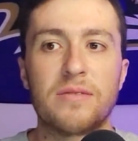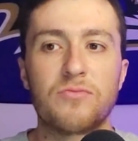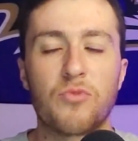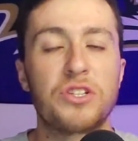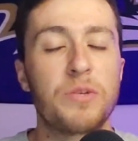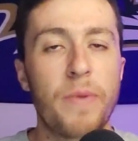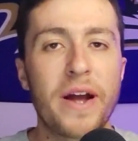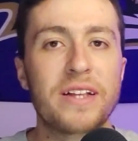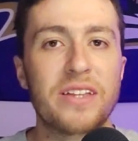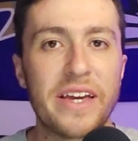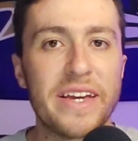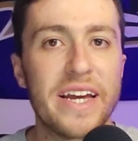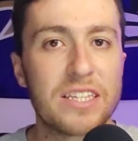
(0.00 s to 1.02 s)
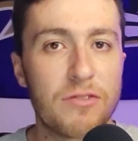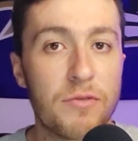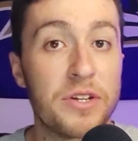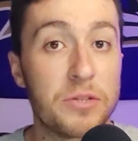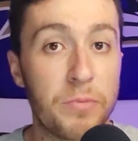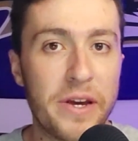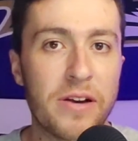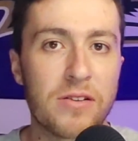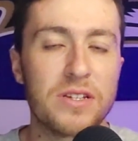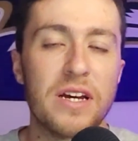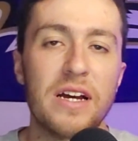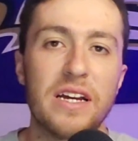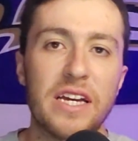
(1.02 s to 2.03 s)
respect that he gets from his
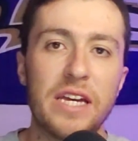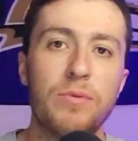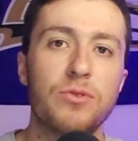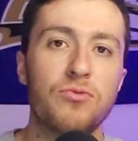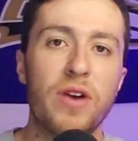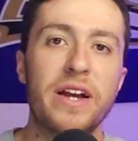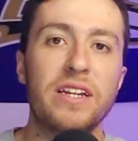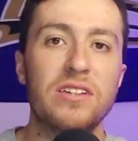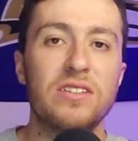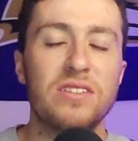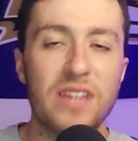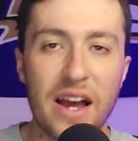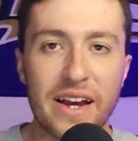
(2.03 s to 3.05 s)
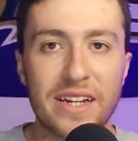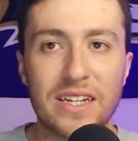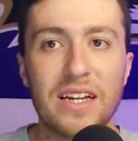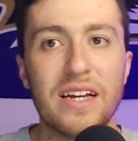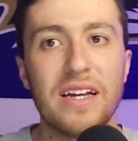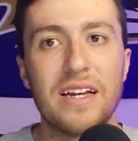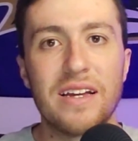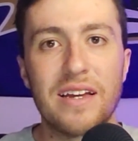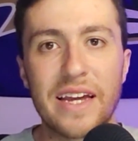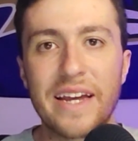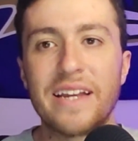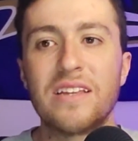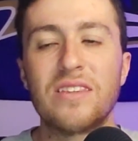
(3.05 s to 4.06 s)
peers, he was ranked second
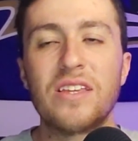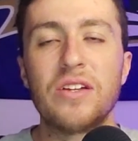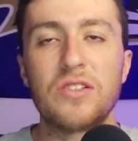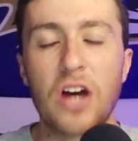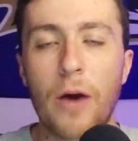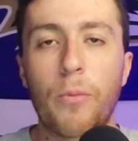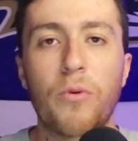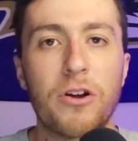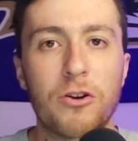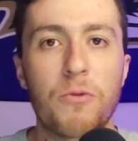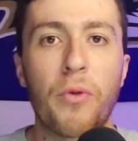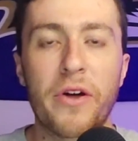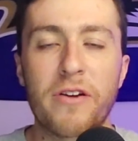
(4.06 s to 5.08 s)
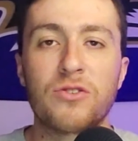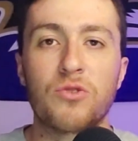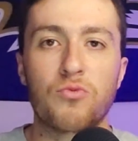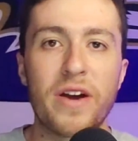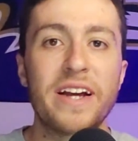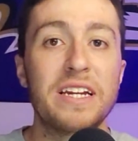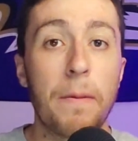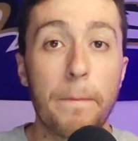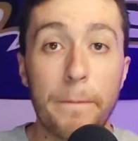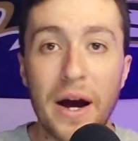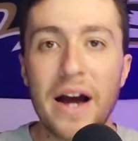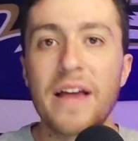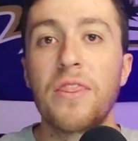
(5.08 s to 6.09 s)
in the top 100 players, ranked
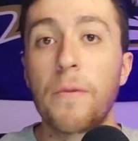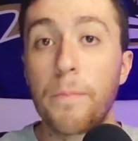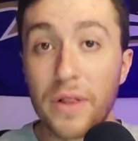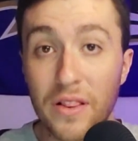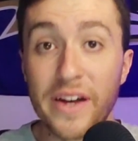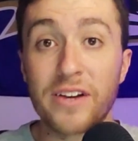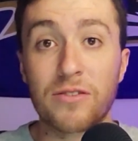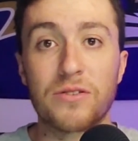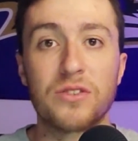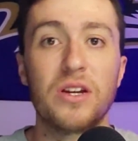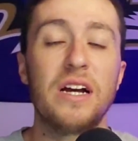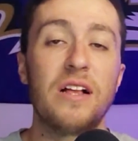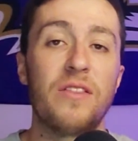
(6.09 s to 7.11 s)
by the players.